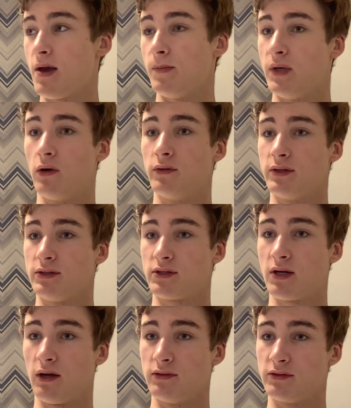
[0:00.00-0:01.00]
beyond its
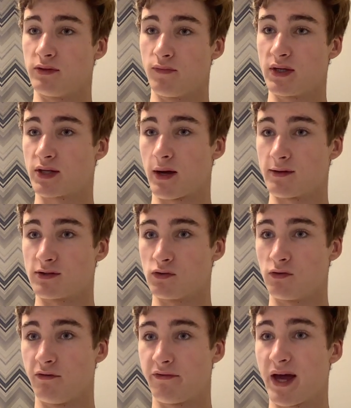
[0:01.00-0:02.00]
guns and missiles and
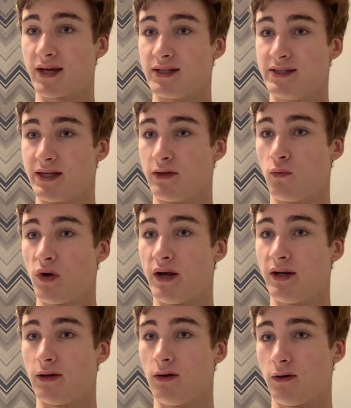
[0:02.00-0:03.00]
all of that, is in the way
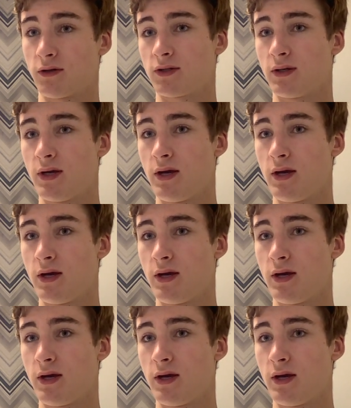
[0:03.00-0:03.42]
it looks.